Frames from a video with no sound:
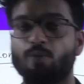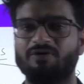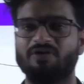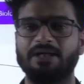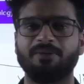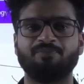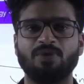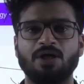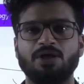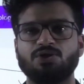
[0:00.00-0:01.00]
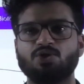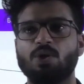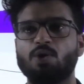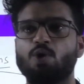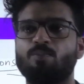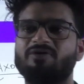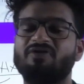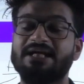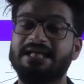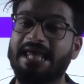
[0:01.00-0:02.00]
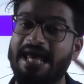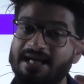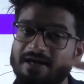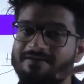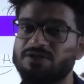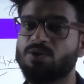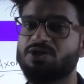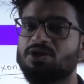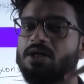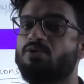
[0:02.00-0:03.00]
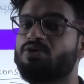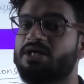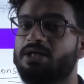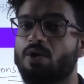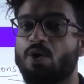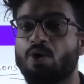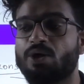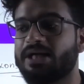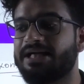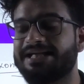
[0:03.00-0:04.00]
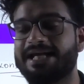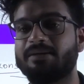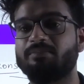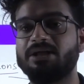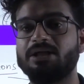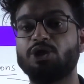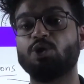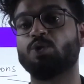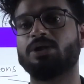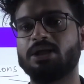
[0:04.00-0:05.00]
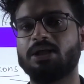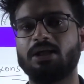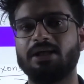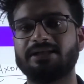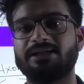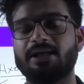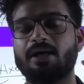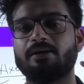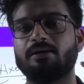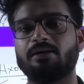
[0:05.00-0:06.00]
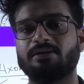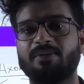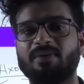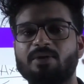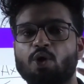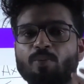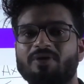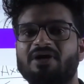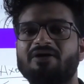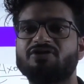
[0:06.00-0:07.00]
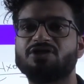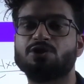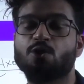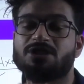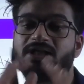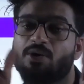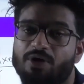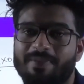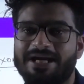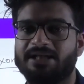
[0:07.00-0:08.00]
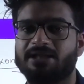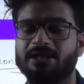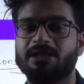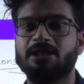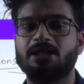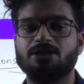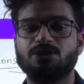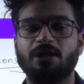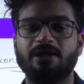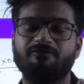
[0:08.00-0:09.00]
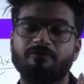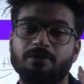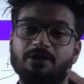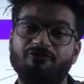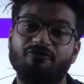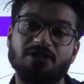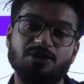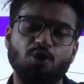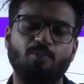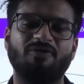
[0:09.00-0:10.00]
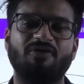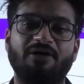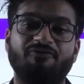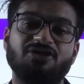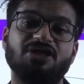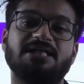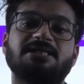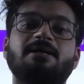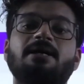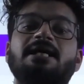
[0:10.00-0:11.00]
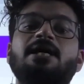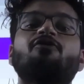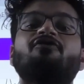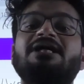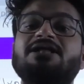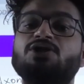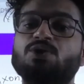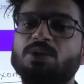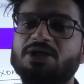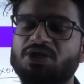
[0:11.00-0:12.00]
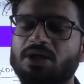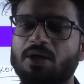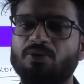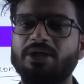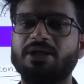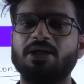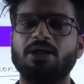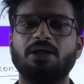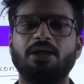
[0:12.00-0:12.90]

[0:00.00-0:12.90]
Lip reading: copper wire. So a copper wire can have insulation around it or it can be nude. Like that, there may be a copper wire which is not surrounded by anything. So if the first copper wire, which has a layer of insulation around it,